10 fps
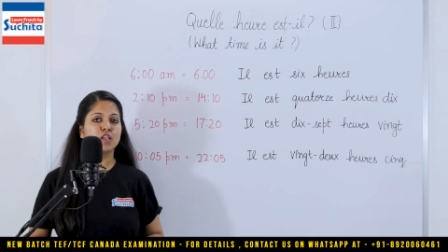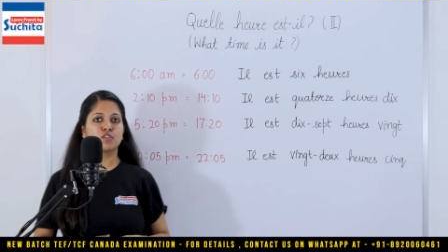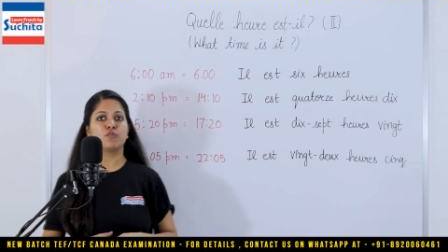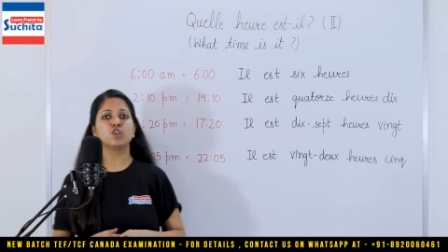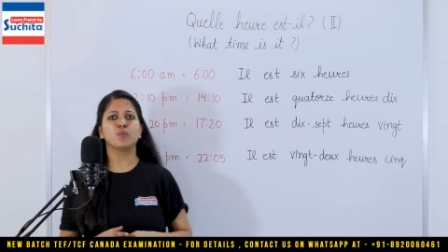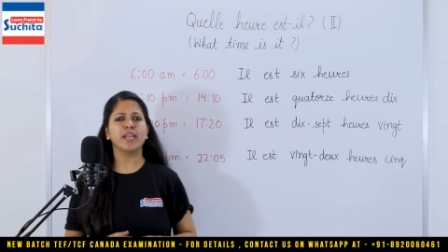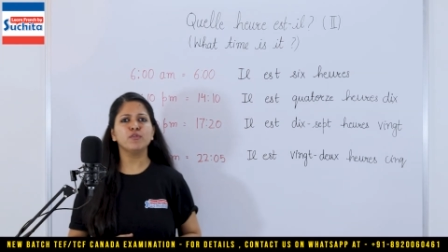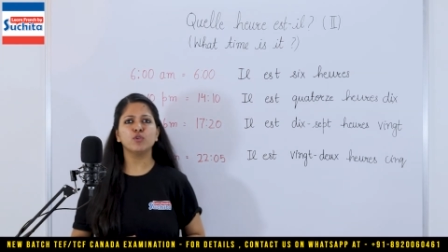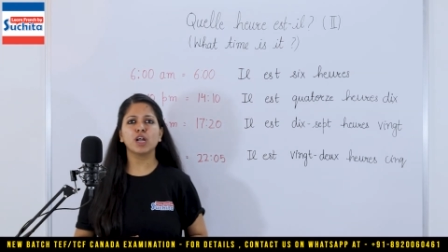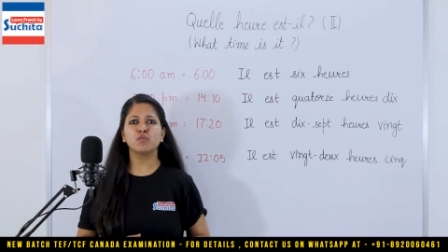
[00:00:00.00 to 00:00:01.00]
So for
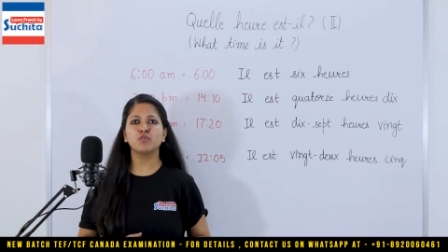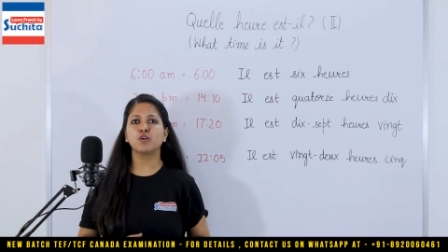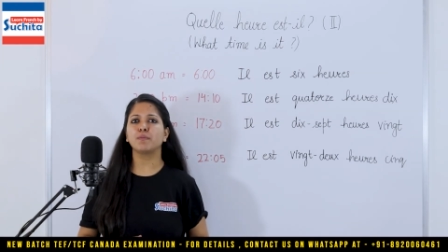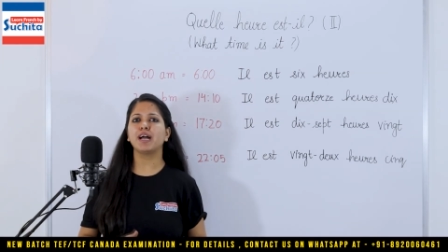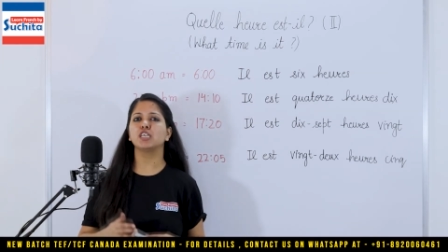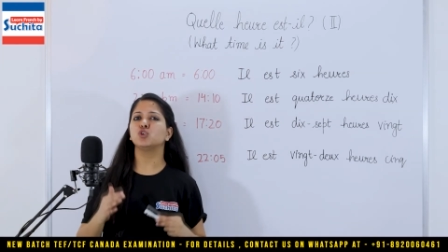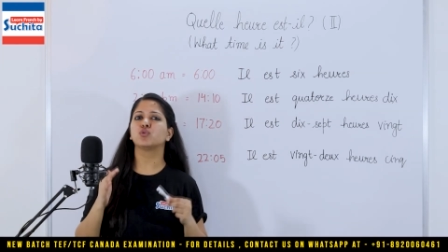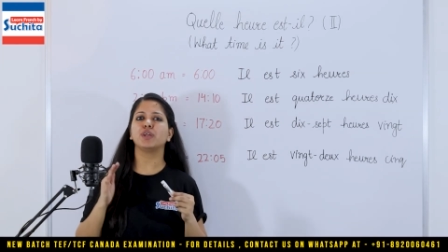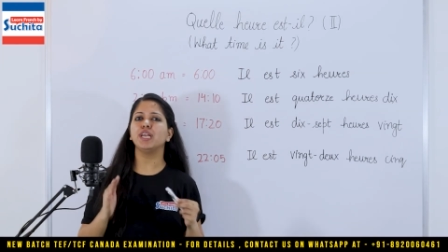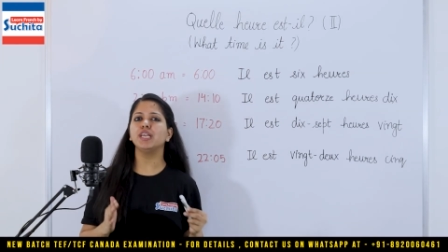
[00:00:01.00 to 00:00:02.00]
24-hour format, you
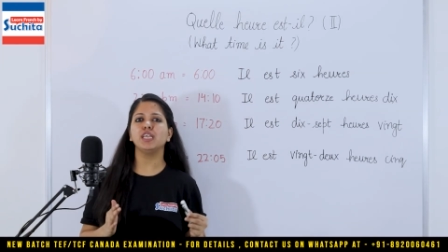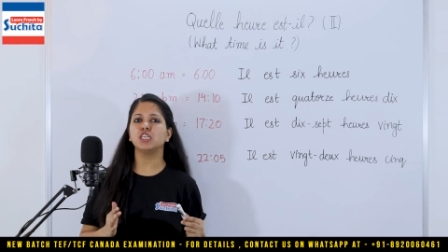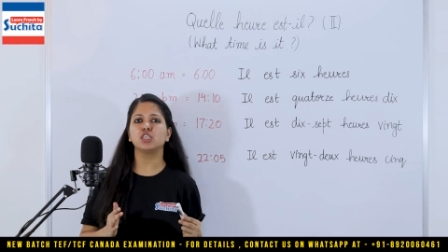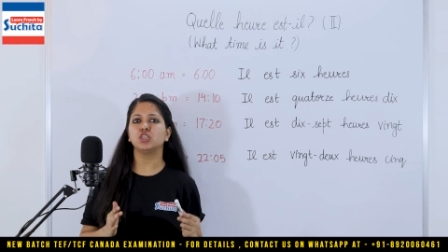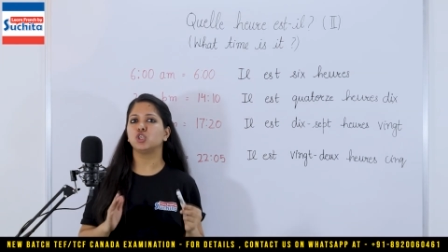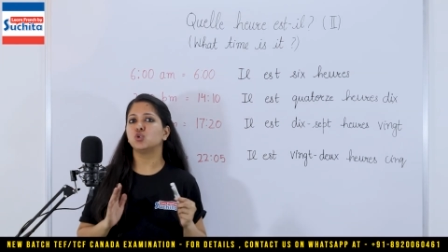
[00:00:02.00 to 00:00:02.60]
really